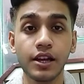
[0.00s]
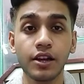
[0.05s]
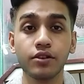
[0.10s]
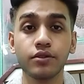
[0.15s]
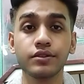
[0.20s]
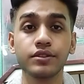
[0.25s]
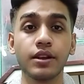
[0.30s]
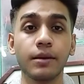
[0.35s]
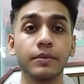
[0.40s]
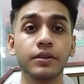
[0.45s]

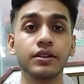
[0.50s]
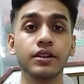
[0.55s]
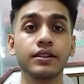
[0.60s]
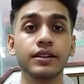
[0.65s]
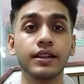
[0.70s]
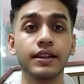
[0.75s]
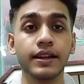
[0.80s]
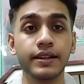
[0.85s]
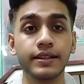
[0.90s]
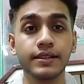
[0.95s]
to submit the
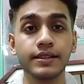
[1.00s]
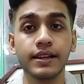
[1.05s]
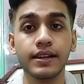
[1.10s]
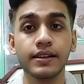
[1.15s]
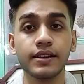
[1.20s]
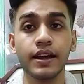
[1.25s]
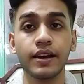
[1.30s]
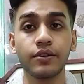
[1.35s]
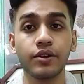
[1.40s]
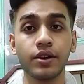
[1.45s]
tenancy
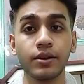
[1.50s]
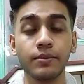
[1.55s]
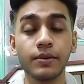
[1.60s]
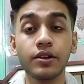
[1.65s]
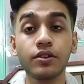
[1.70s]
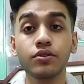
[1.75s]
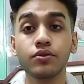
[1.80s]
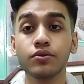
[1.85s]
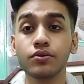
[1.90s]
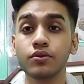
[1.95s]

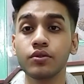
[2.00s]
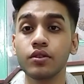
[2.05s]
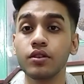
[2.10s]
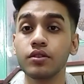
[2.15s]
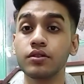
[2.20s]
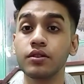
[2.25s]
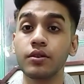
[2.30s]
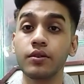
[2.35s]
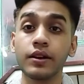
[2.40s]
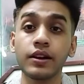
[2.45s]
agreement to
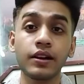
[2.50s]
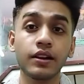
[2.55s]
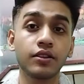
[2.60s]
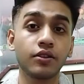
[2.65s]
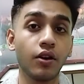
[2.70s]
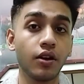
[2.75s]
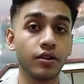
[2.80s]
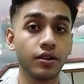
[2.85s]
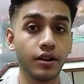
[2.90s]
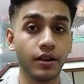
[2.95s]
the rent
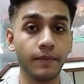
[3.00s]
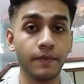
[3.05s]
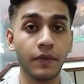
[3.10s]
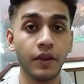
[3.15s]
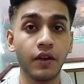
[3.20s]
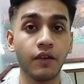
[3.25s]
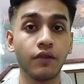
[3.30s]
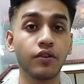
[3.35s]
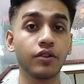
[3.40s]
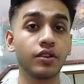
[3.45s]
authority.
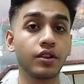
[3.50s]
For the